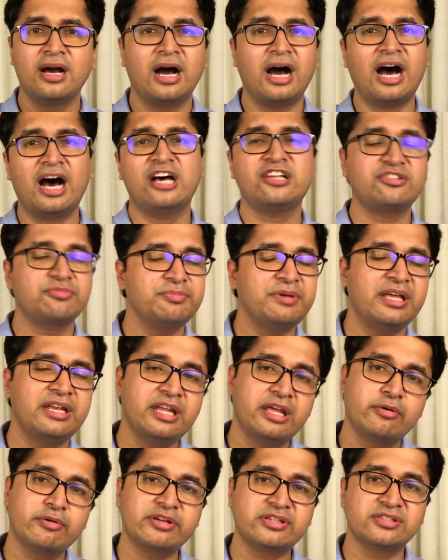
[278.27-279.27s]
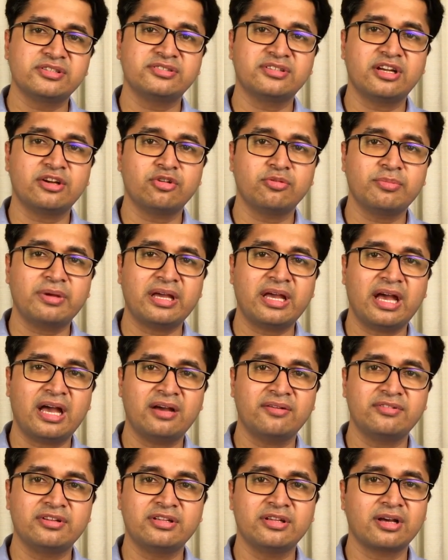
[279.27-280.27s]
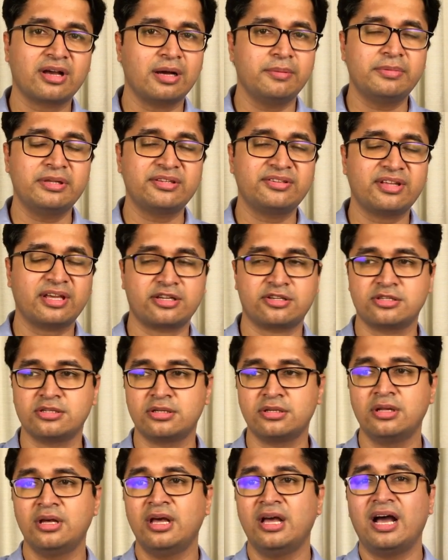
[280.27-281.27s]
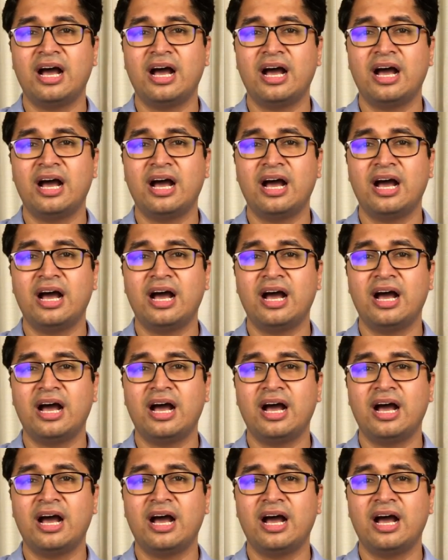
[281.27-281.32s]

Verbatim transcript: ask me any questions that you may have in the comment section.